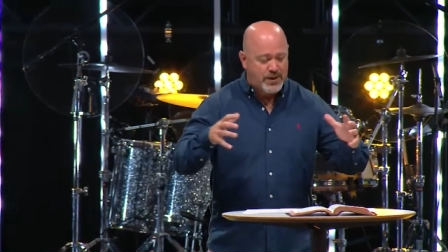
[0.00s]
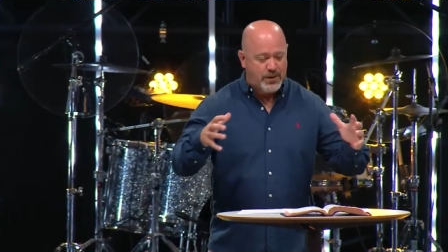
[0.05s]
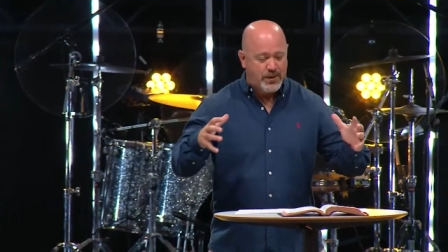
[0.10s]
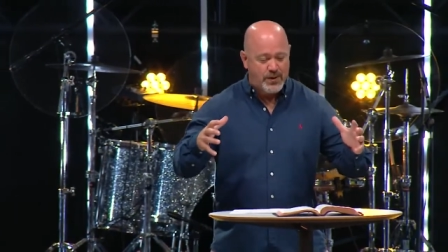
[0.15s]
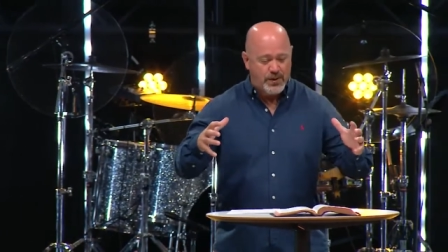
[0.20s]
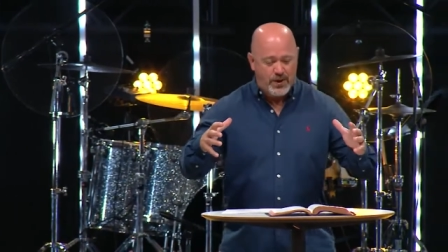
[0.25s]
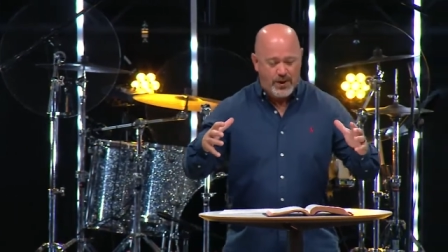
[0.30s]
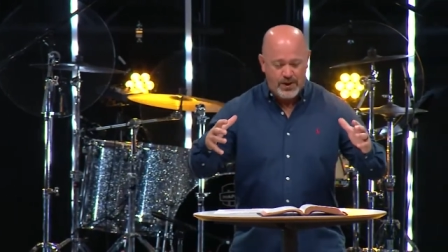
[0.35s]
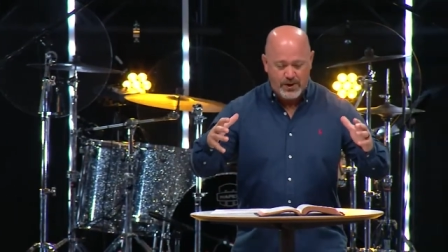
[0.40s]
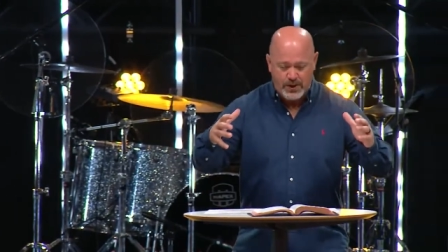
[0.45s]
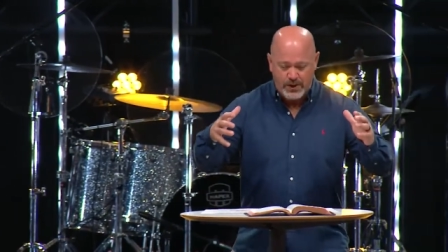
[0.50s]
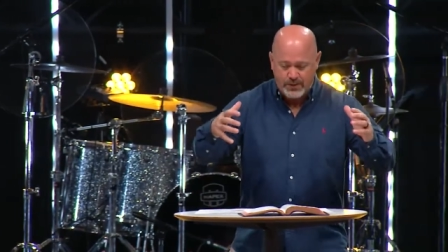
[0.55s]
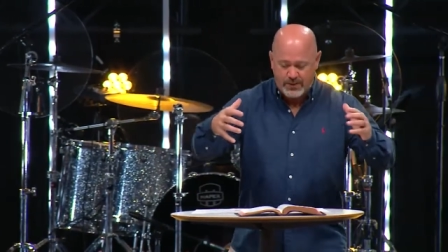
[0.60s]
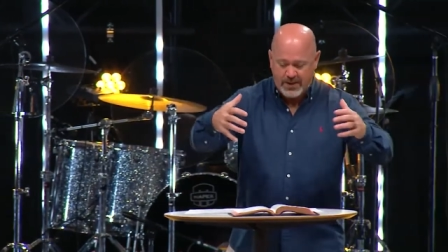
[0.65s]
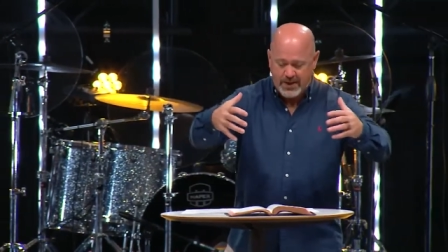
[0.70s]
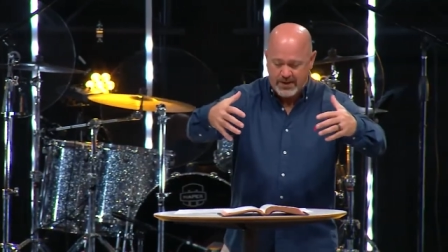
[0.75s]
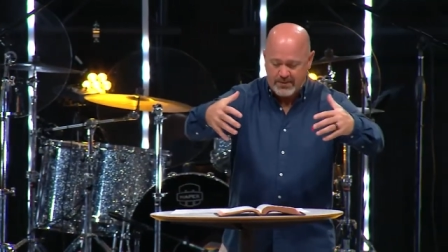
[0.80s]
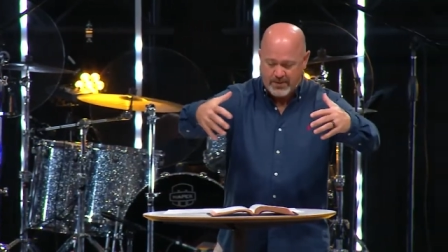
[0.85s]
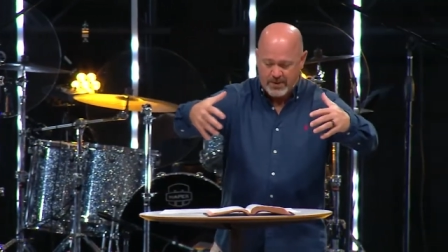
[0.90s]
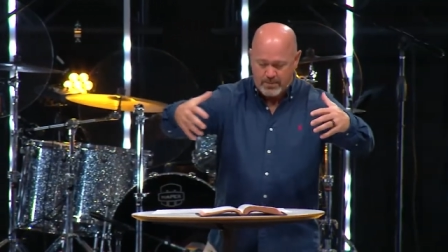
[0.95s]
going on? You've
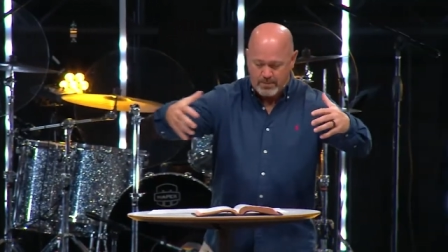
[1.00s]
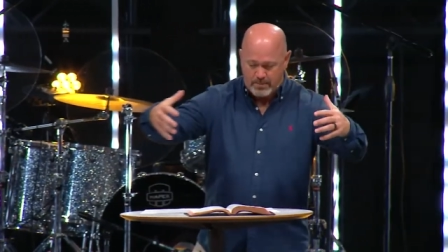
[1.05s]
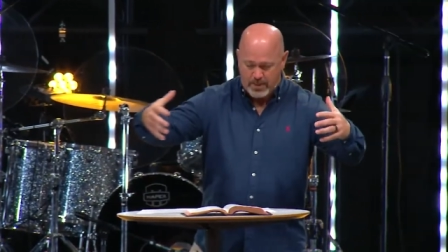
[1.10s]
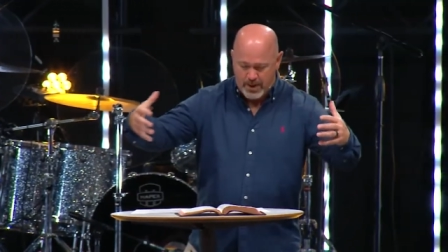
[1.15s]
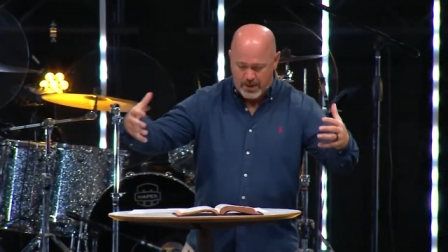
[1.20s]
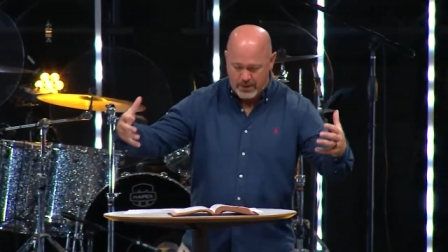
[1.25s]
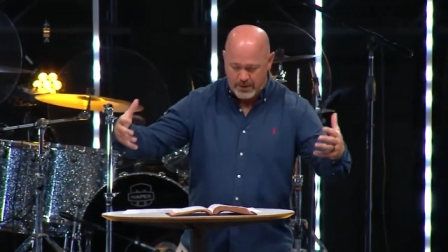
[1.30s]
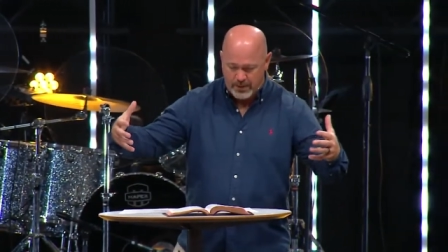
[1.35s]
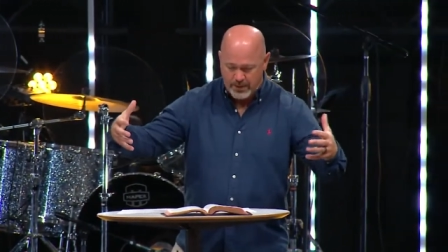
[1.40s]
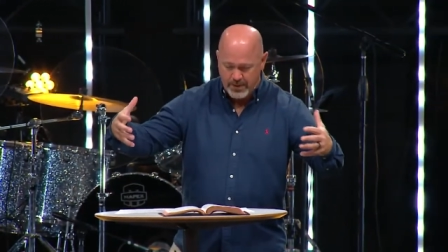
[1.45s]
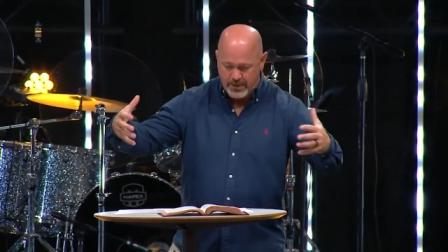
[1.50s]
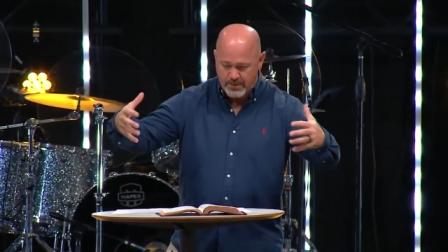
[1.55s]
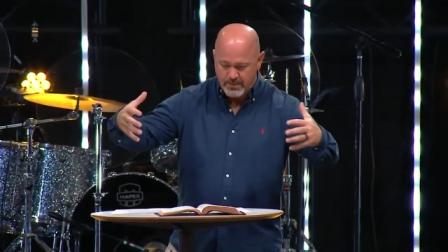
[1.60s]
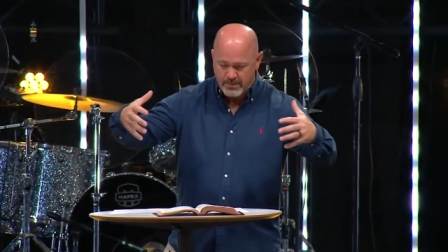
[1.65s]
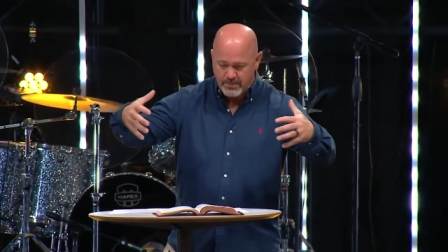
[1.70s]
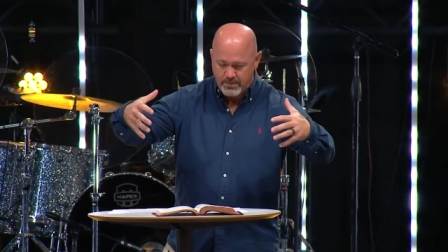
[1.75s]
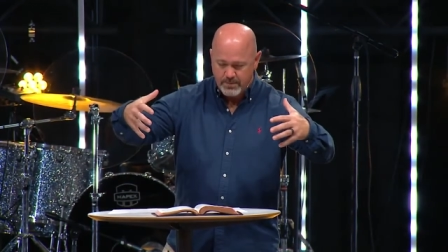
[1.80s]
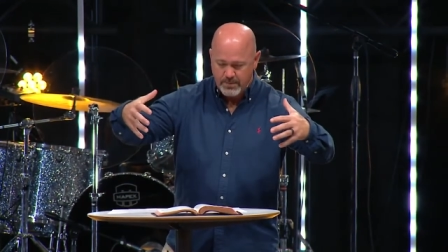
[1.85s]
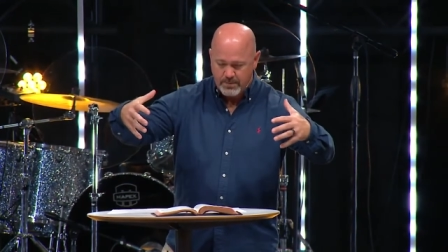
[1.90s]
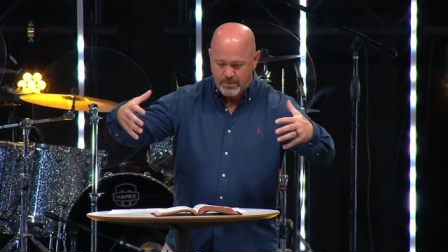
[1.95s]
given both
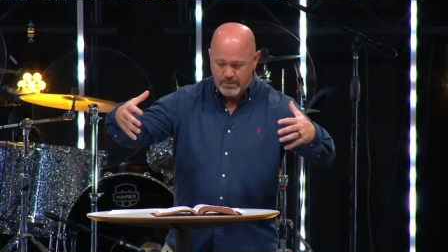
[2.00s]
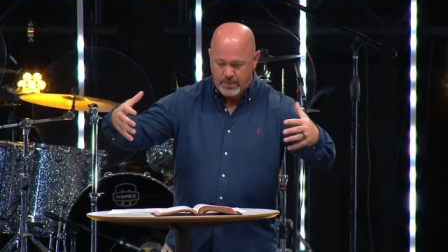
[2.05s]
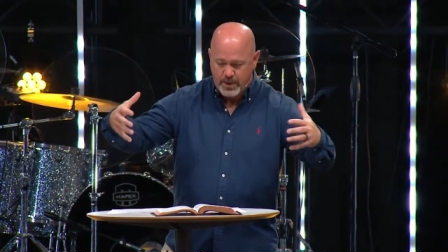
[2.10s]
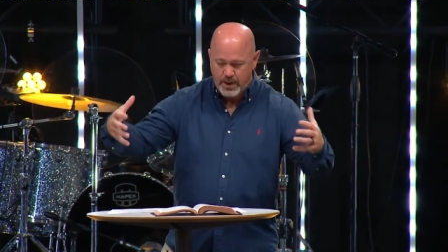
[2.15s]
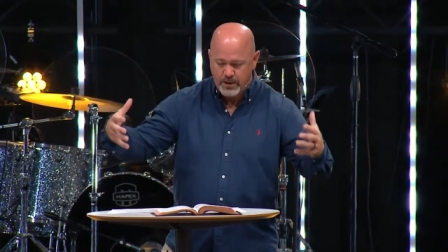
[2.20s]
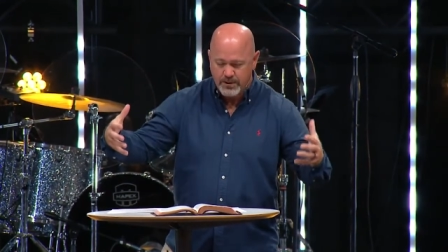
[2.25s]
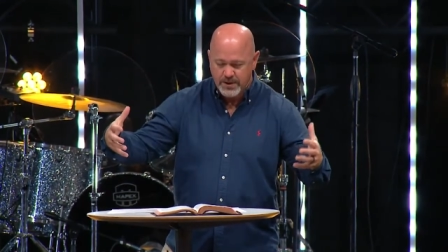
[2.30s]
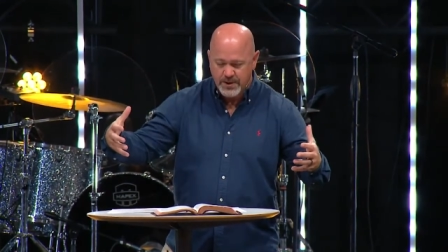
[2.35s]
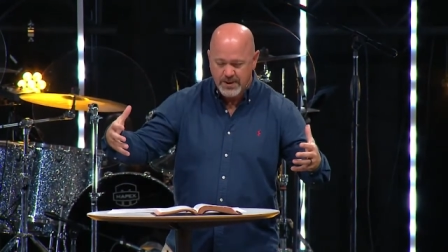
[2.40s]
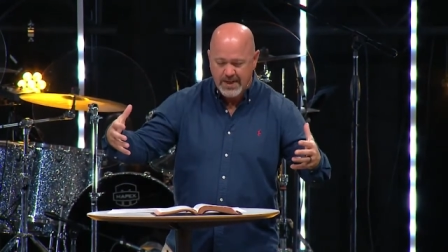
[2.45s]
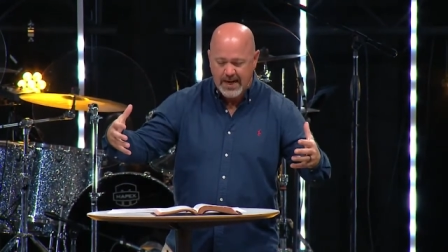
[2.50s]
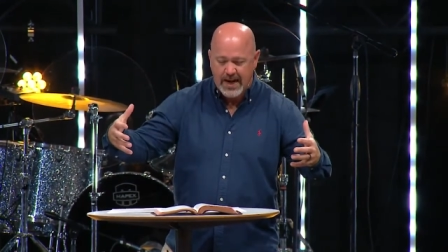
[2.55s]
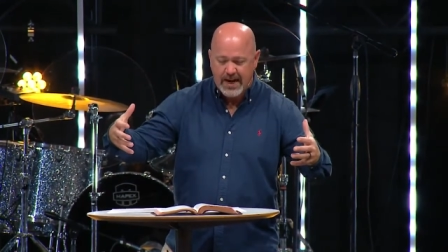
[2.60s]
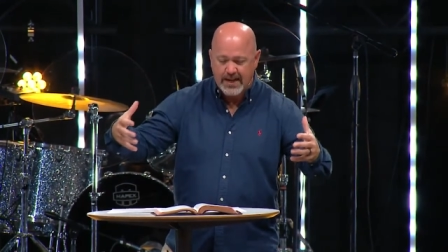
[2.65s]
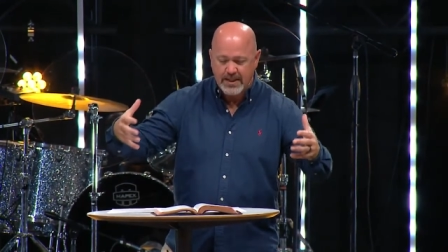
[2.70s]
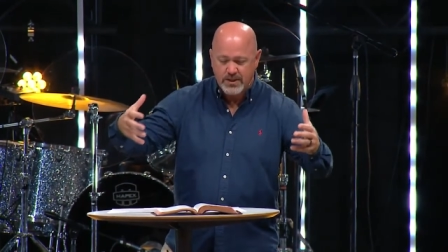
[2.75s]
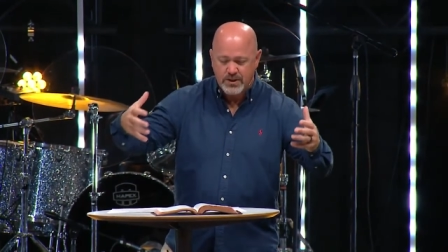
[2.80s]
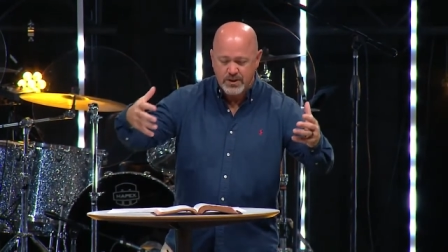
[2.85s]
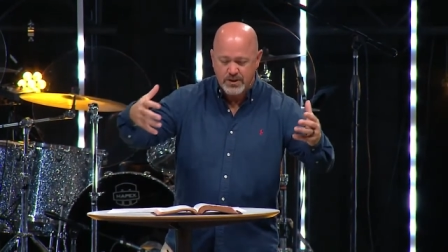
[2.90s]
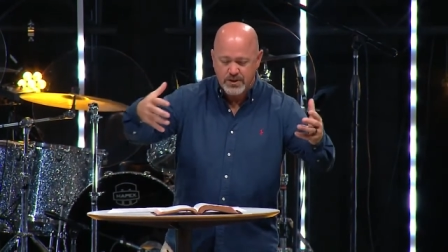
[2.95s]
both
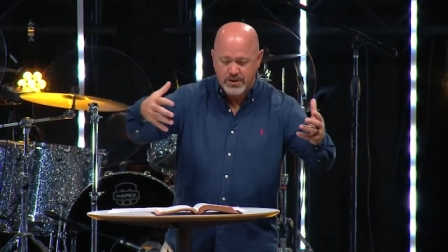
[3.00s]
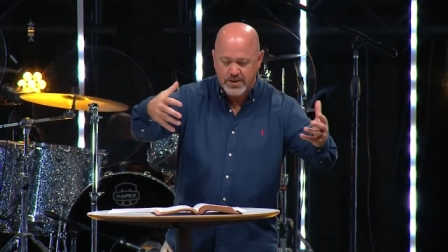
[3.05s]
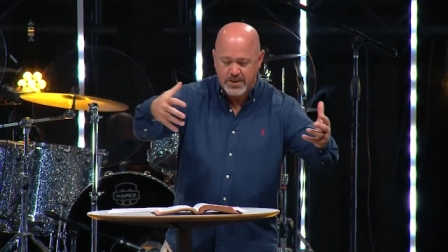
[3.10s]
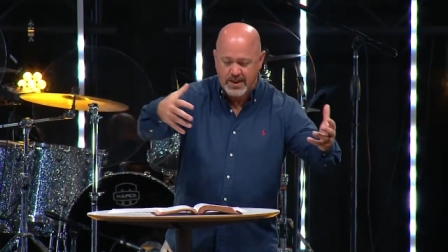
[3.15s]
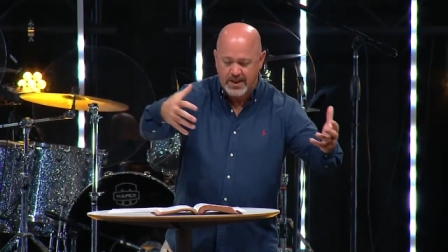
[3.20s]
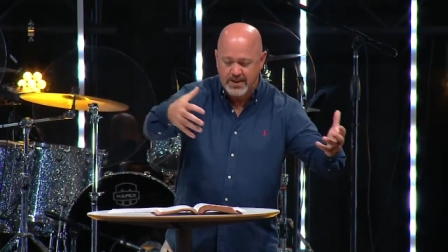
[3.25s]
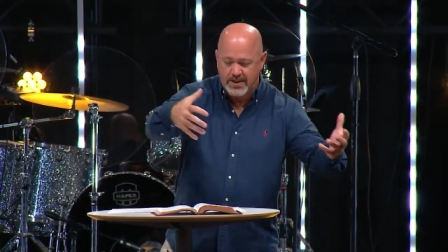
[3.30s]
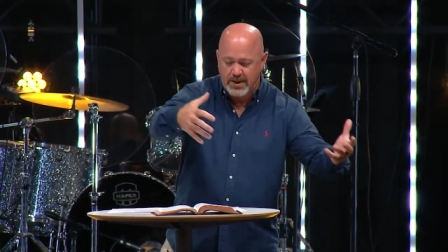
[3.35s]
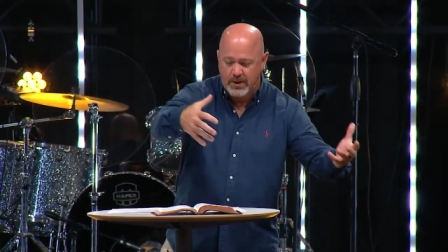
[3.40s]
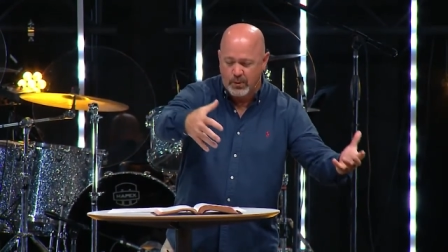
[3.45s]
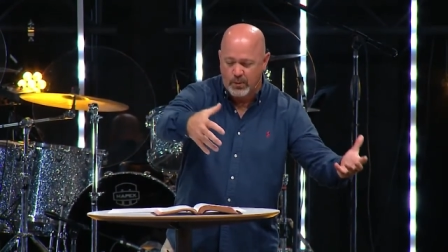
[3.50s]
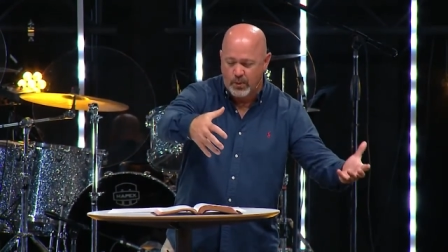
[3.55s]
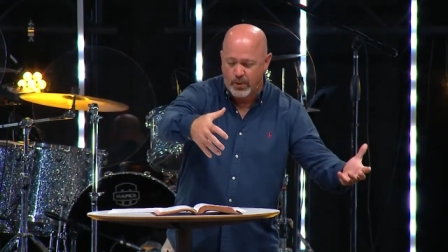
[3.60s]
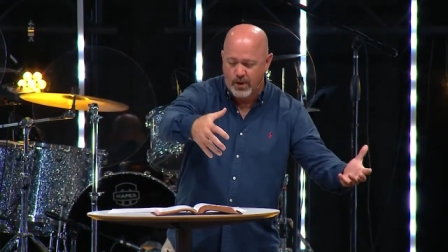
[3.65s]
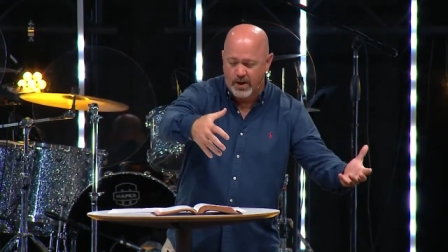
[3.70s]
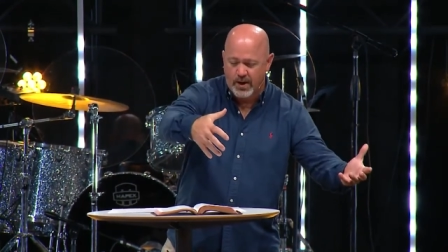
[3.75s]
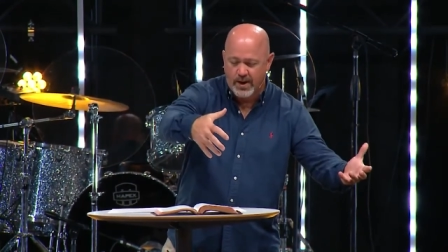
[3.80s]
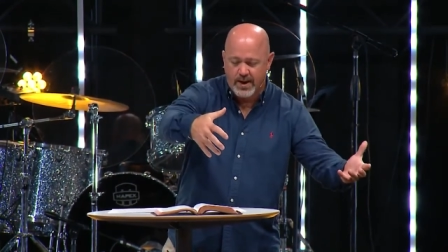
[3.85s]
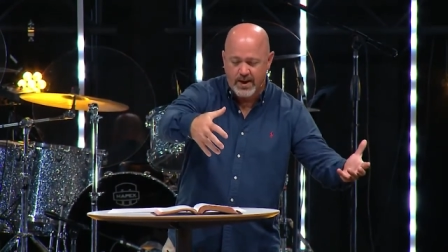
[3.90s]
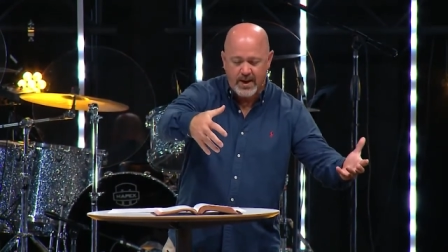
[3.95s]
sides. You're saying that
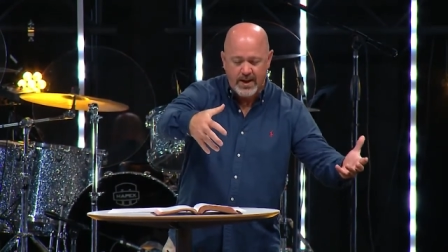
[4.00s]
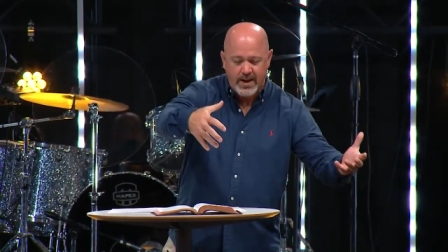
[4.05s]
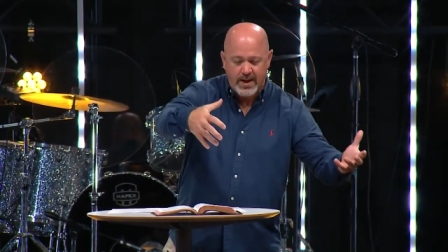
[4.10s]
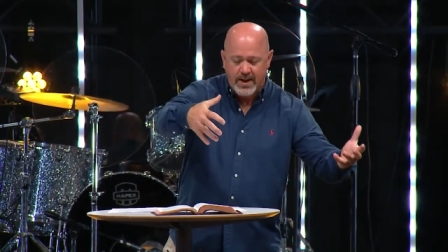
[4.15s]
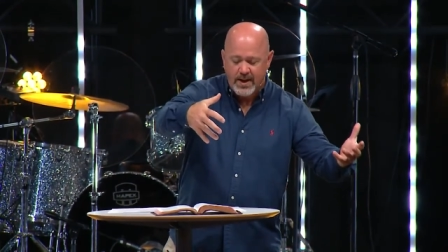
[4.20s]
work